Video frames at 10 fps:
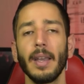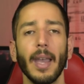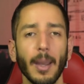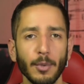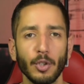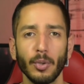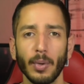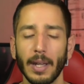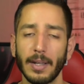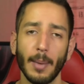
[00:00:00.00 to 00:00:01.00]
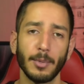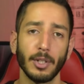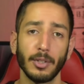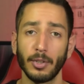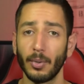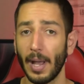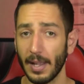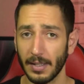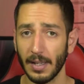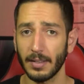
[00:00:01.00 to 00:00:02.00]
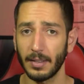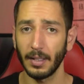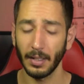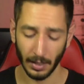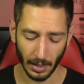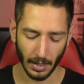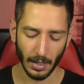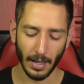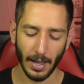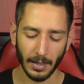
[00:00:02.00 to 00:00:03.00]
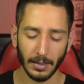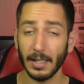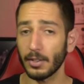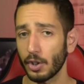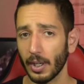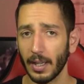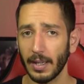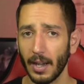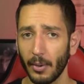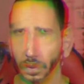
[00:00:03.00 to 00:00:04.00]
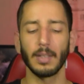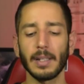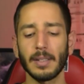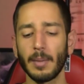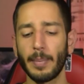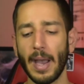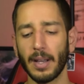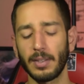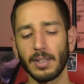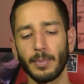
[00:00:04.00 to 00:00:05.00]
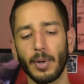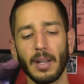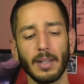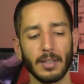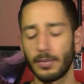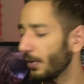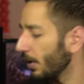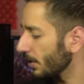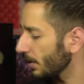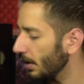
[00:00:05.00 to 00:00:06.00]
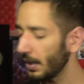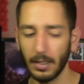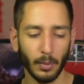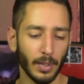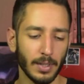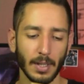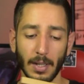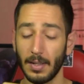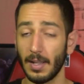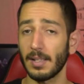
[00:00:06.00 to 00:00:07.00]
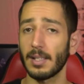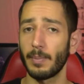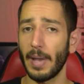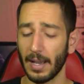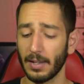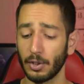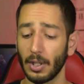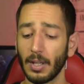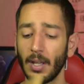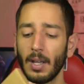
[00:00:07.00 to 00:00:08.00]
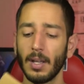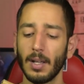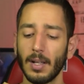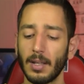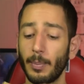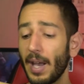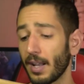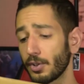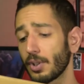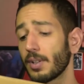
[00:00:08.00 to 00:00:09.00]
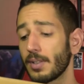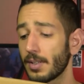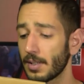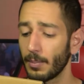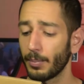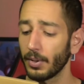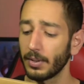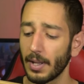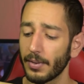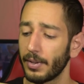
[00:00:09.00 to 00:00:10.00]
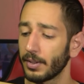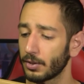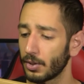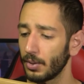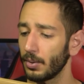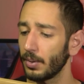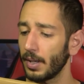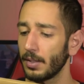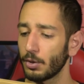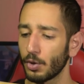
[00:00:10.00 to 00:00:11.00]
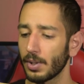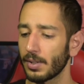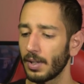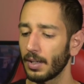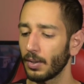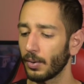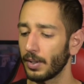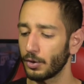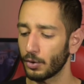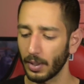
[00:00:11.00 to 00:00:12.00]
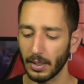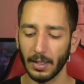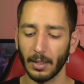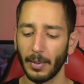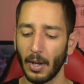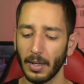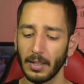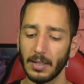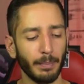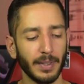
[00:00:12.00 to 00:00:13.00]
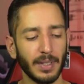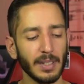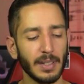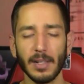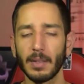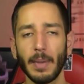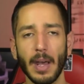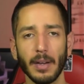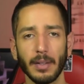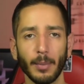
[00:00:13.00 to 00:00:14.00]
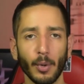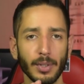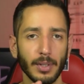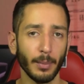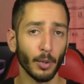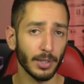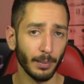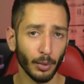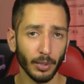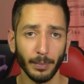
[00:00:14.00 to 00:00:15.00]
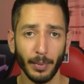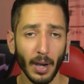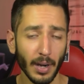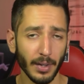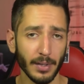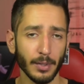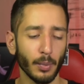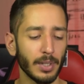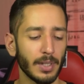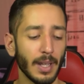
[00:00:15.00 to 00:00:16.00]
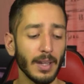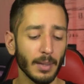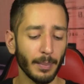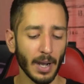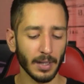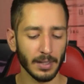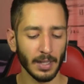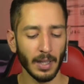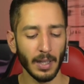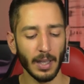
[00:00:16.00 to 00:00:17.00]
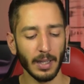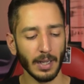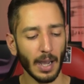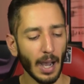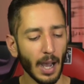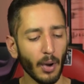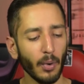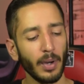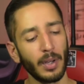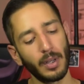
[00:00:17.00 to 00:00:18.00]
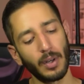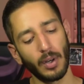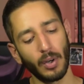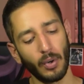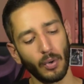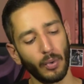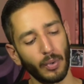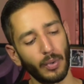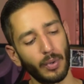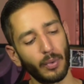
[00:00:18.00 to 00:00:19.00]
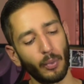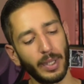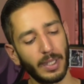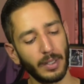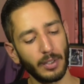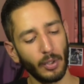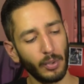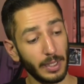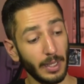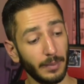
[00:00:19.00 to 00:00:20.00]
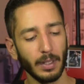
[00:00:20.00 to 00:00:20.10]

M.2 adapter to SSD. And let's check it out. Let's unpack this product first. It was in this packaging. The packaging is simple, nothing too interesting or intriguing about it, but this doesn't matter the most. The most important part is what's in the box and how we can use it.